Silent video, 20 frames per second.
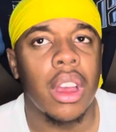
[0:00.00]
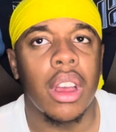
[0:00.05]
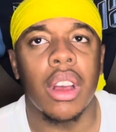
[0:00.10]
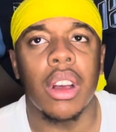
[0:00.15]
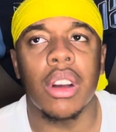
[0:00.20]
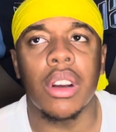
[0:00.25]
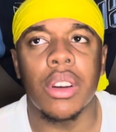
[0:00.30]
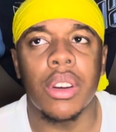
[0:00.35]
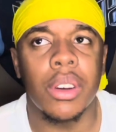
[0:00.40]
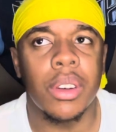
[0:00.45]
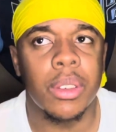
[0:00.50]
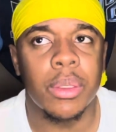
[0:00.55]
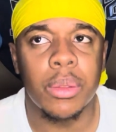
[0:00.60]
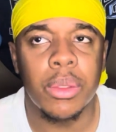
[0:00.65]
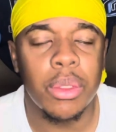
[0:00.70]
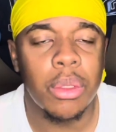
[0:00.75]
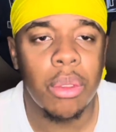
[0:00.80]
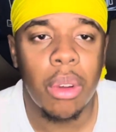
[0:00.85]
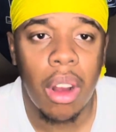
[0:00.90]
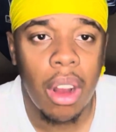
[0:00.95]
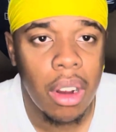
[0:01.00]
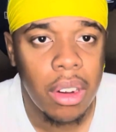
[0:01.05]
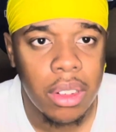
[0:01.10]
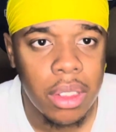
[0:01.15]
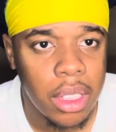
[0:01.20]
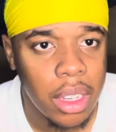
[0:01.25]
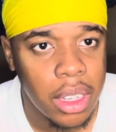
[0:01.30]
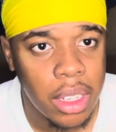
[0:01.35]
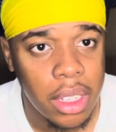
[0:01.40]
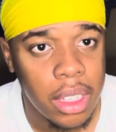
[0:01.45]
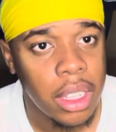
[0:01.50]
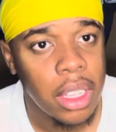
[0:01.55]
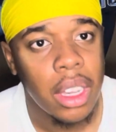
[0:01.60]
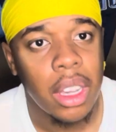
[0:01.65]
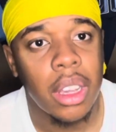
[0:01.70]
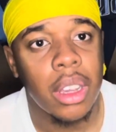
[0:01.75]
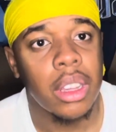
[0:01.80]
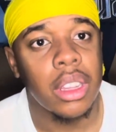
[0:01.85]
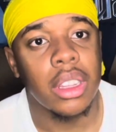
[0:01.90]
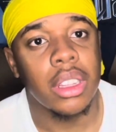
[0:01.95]
Jrue Holiday,
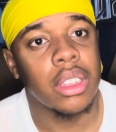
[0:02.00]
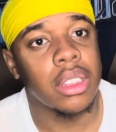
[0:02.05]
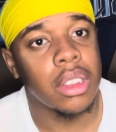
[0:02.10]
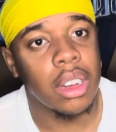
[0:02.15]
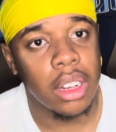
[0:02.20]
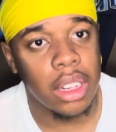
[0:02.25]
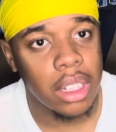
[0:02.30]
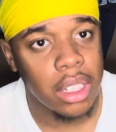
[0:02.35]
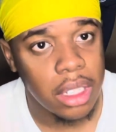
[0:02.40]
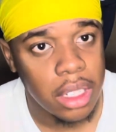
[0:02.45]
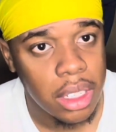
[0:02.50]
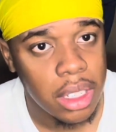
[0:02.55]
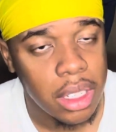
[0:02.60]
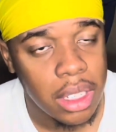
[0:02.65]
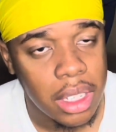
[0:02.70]
dog.